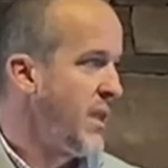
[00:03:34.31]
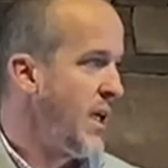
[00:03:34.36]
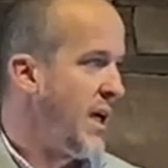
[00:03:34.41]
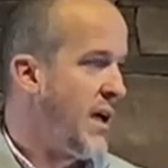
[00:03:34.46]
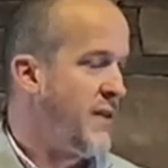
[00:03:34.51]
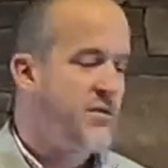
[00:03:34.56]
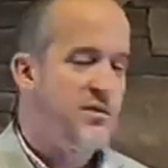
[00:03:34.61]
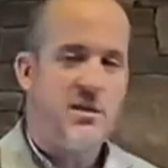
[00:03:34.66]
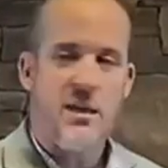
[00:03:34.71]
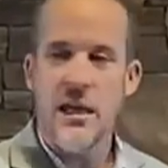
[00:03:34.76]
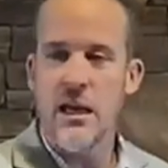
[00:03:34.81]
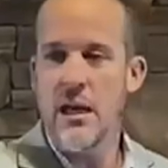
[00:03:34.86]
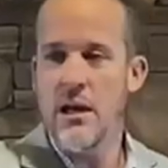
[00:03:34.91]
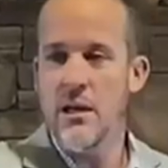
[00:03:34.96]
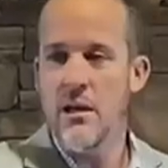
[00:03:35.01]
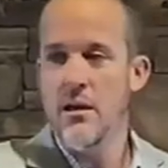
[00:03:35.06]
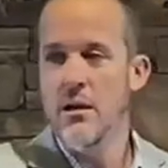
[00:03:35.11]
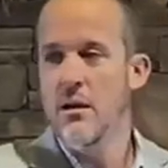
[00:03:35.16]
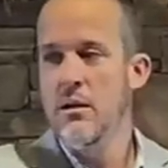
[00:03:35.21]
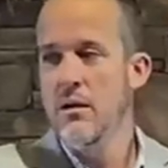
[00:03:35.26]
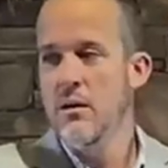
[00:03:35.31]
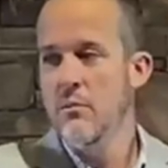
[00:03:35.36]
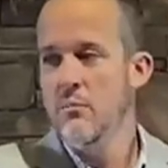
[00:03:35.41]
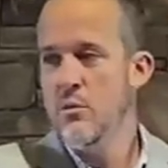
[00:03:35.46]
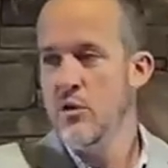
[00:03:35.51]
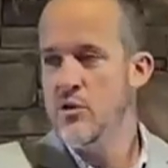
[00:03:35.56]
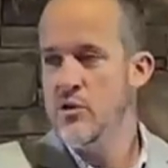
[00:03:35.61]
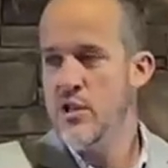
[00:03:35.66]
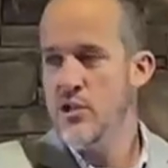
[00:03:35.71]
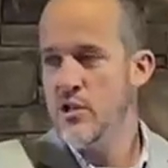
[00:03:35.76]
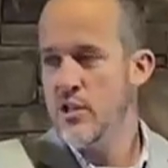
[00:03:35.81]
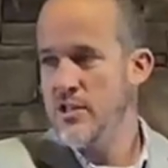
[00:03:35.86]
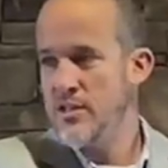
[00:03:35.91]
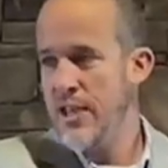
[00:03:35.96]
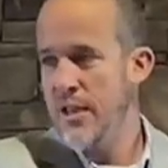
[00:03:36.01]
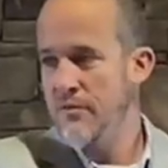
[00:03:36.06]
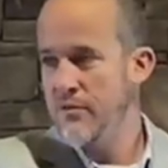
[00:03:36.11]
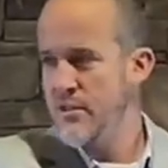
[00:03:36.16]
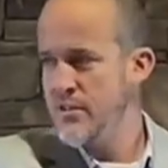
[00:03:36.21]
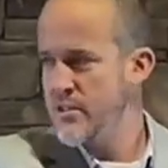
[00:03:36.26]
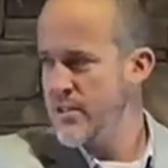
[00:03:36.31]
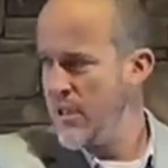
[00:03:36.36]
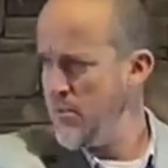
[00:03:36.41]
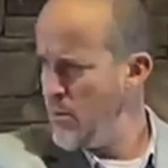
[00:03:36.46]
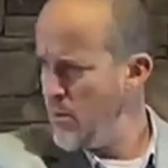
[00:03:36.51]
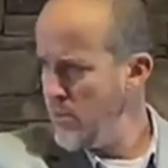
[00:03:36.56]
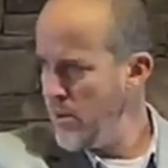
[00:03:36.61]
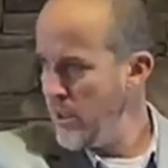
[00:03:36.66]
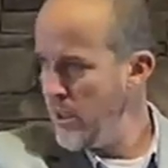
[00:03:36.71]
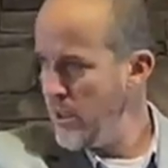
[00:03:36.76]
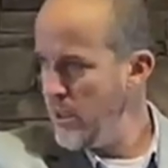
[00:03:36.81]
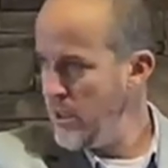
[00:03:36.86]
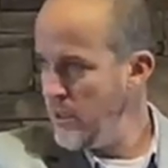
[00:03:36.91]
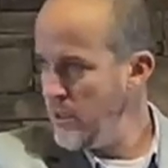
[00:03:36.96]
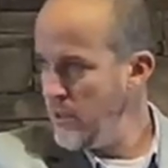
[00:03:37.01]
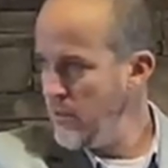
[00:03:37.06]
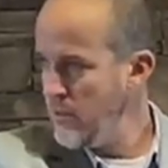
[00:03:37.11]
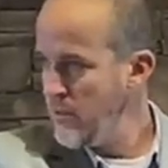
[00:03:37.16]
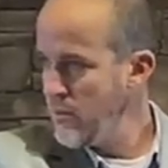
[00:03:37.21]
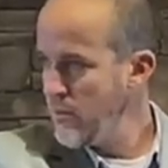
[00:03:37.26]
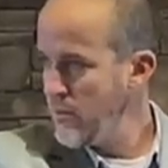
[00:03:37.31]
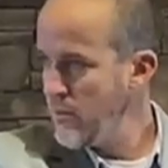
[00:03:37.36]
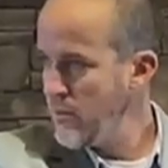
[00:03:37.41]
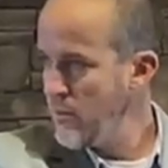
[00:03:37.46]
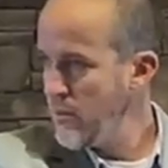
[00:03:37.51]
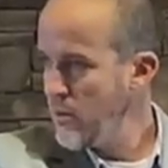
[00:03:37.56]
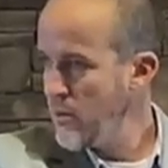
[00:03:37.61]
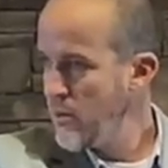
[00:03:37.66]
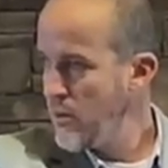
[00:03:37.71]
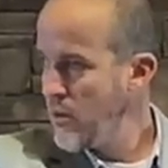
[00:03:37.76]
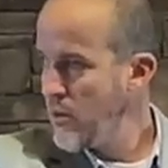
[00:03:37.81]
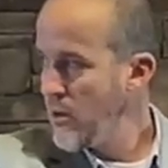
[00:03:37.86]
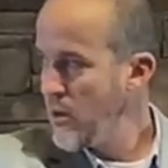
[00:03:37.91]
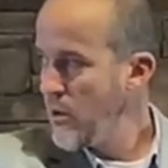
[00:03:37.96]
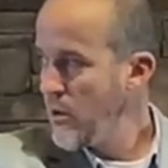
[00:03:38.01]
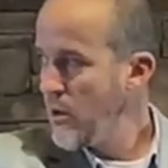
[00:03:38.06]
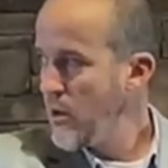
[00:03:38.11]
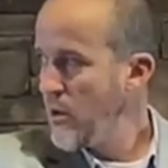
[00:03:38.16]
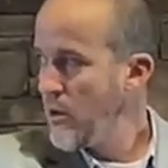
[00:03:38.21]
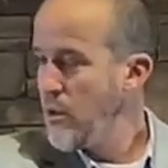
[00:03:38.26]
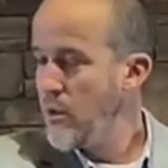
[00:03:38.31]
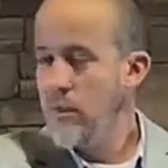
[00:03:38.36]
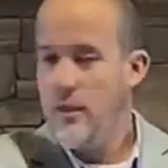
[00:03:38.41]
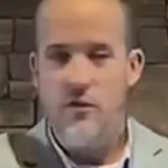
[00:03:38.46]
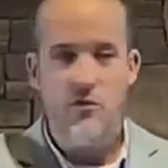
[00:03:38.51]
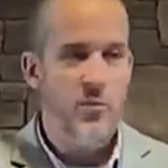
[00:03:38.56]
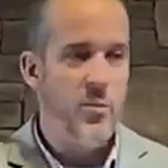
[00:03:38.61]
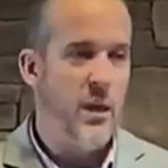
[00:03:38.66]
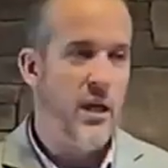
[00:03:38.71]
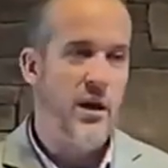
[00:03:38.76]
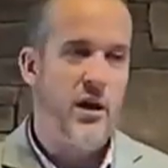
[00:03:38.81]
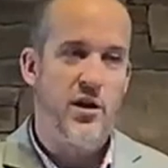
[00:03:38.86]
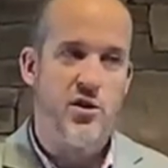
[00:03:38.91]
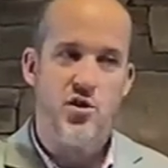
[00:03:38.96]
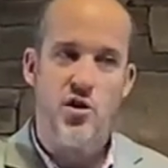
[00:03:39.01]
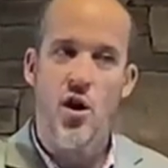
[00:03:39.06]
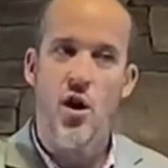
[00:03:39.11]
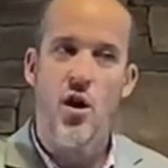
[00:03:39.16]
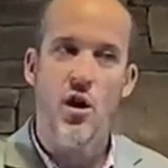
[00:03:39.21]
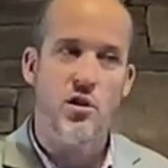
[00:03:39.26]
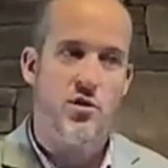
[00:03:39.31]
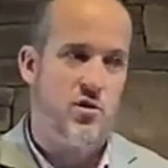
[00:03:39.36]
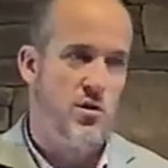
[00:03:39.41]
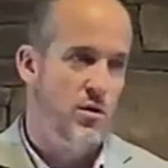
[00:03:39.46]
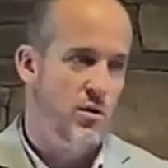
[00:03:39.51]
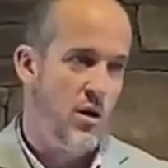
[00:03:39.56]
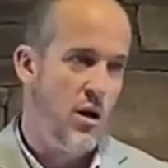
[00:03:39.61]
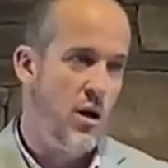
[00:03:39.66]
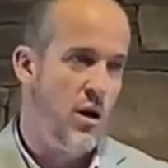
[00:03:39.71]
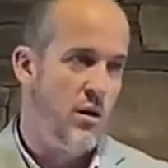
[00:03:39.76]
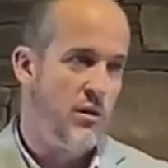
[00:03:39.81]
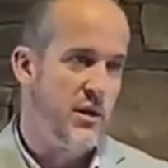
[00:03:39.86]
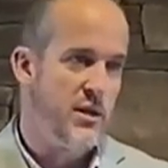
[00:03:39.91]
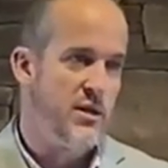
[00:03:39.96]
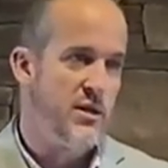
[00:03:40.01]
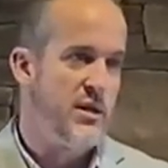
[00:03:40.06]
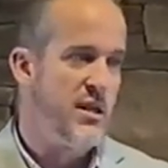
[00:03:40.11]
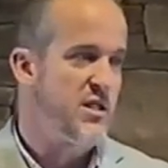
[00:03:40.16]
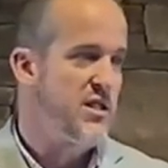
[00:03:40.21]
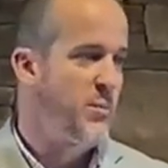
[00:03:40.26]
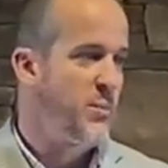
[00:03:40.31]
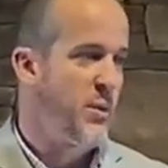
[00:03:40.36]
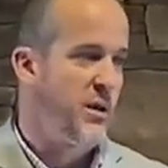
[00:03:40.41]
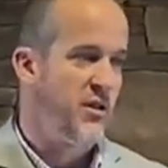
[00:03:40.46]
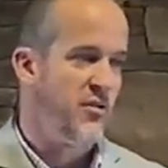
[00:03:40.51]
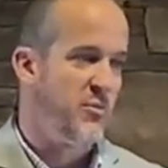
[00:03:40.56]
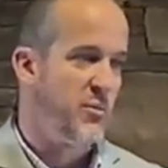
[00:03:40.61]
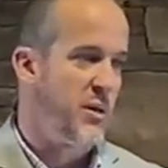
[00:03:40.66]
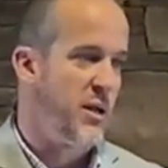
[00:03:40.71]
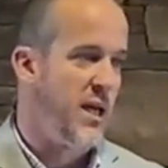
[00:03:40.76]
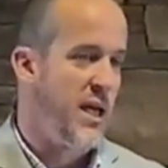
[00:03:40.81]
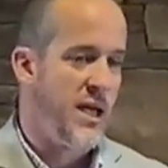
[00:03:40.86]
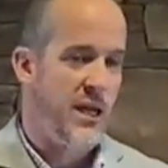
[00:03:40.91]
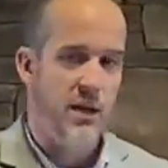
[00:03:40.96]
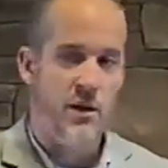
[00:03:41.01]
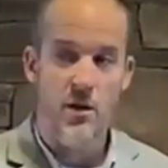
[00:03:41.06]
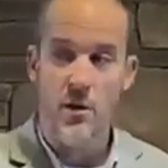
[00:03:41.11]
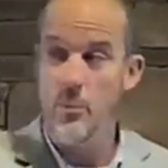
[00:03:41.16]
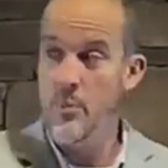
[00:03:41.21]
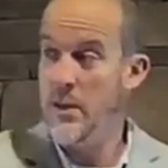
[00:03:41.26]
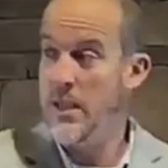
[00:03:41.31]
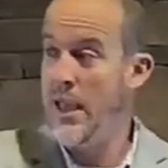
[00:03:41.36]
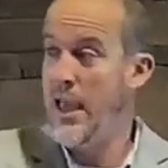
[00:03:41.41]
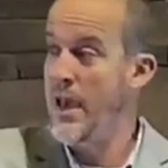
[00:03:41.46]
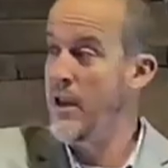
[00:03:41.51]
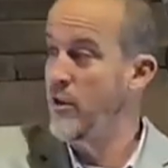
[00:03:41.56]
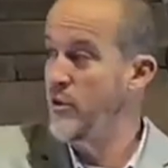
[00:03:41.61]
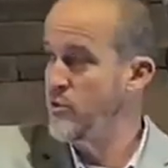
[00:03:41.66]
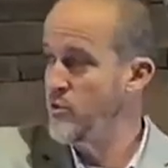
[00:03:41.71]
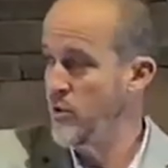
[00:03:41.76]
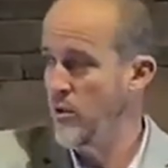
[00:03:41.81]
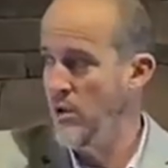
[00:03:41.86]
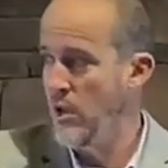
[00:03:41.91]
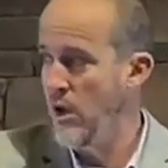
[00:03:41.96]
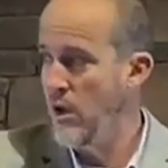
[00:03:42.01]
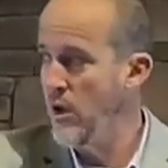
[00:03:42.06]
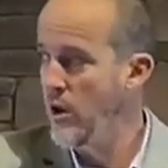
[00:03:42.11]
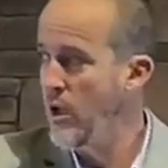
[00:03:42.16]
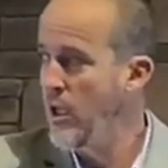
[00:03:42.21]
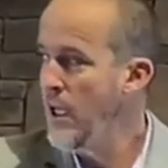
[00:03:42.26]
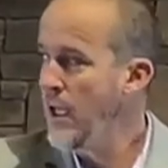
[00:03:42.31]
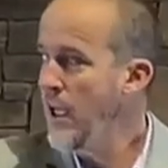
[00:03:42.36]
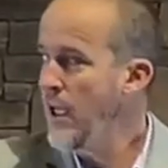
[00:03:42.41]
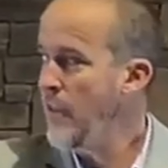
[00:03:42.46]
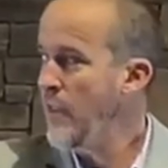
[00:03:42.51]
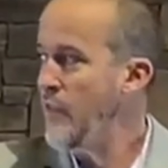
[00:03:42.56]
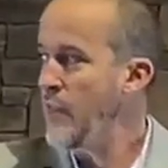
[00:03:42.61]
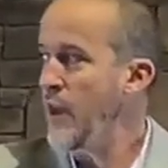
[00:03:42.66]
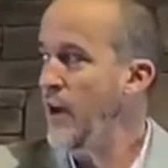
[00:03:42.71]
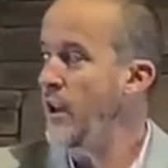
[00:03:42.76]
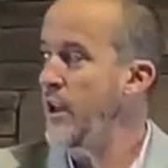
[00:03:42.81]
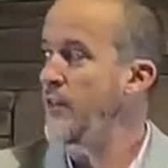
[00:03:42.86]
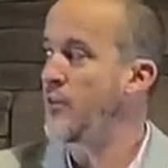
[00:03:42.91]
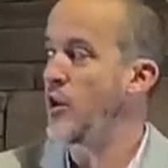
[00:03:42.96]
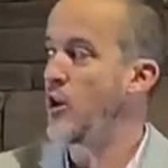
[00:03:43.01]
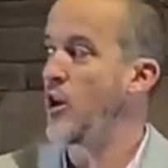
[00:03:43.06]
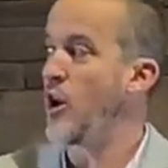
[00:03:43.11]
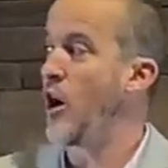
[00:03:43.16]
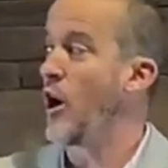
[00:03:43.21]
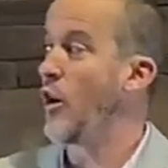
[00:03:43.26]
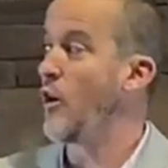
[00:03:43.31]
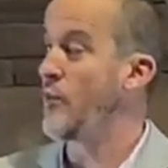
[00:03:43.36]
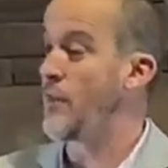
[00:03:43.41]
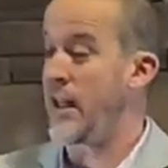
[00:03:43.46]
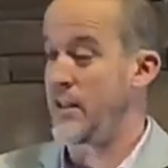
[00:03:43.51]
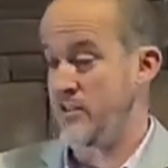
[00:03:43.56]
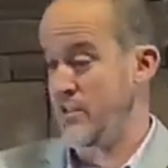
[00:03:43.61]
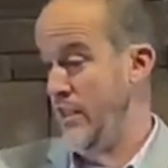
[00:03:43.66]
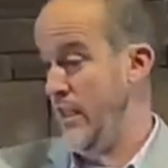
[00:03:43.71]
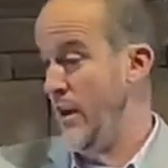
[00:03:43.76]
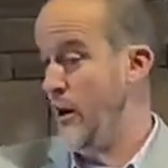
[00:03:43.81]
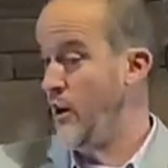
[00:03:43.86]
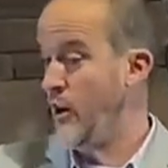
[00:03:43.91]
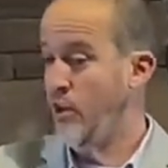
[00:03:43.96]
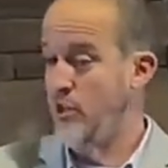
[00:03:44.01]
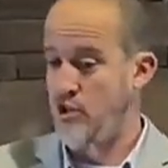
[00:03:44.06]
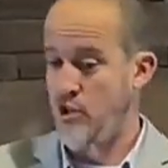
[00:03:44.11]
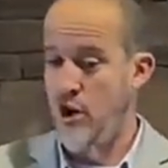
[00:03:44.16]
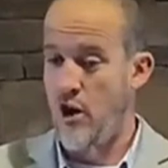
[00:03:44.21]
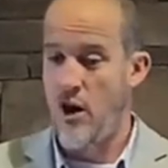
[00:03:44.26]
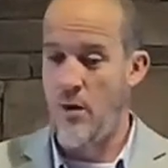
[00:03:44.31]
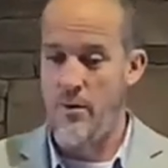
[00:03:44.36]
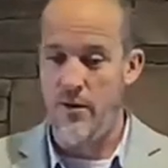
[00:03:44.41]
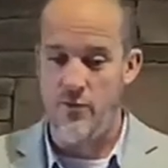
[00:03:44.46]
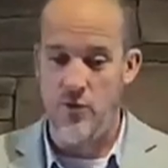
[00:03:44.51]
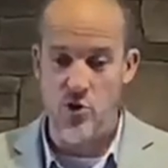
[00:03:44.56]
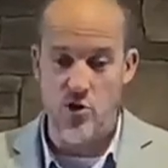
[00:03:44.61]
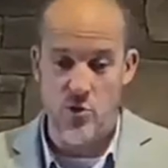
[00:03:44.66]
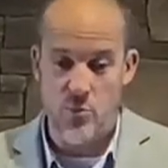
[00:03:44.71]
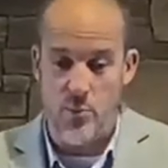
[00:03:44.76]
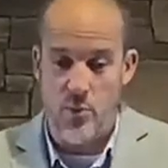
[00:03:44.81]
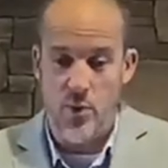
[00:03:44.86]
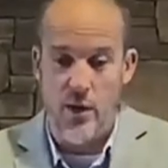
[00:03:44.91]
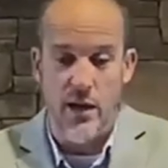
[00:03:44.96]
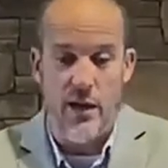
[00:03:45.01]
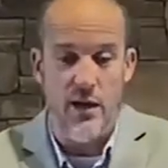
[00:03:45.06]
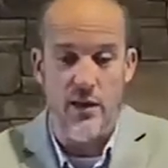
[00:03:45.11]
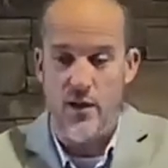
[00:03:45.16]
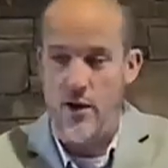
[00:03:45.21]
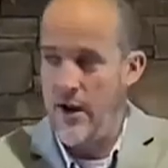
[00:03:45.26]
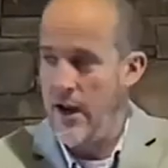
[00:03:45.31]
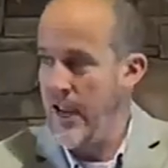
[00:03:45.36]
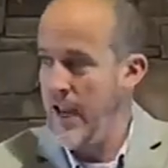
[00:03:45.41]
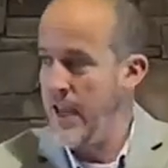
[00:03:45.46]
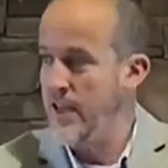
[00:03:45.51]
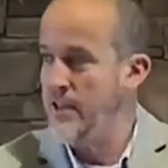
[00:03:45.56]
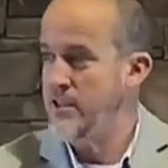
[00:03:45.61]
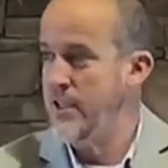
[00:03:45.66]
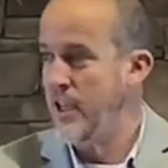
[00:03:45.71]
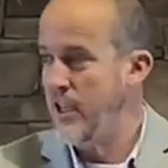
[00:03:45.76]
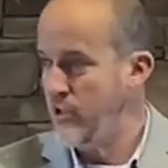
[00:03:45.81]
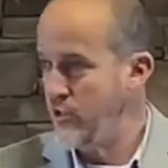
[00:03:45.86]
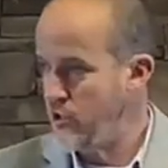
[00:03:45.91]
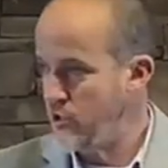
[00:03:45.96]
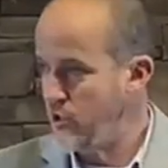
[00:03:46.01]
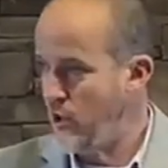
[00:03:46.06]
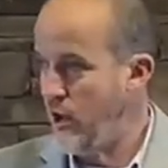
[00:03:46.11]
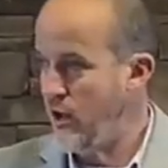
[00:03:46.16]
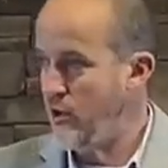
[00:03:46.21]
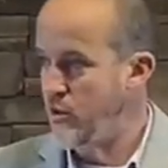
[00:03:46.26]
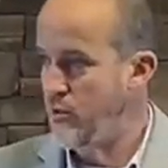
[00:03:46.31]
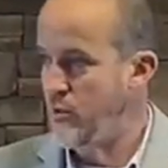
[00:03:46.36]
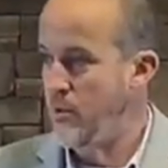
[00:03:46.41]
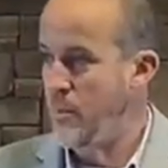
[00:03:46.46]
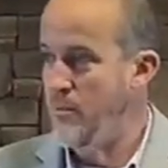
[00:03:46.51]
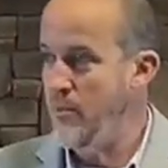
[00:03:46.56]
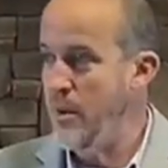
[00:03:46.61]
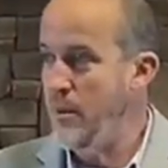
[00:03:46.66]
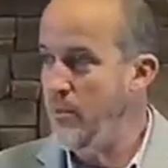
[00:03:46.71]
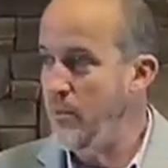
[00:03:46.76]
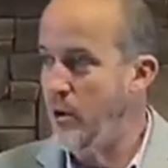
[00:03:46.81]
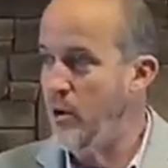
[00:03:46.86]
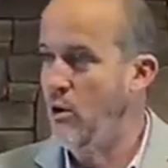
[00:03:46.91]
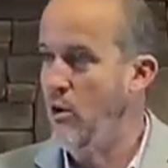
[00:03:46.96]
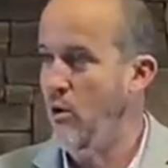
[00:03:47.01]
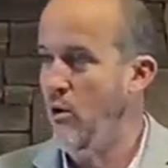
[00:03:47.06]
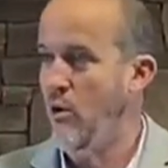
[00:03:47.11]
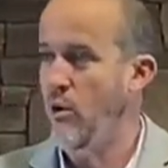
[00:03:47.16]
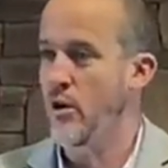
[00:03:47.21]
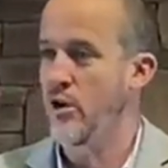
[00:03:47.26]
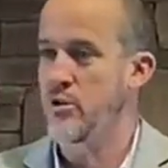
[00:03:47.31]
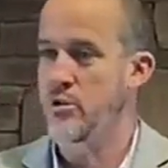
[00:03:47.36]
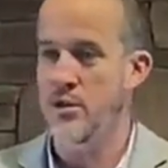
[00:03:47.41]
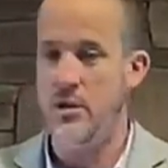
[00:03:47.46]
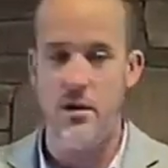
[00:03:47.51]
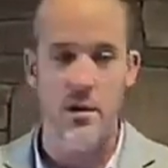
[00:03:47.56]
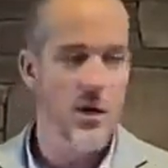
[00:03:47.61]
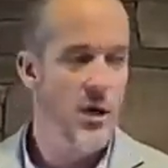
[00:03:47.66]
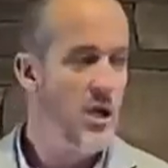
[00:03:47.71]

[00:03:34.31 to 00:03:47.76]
I've seen musicians have the same ability. They've played a guitar so long, the discipline of playing it, or a piano so long, that they don't even know if that's their guitar, but if you just put it in their hands, they can start to remember chords and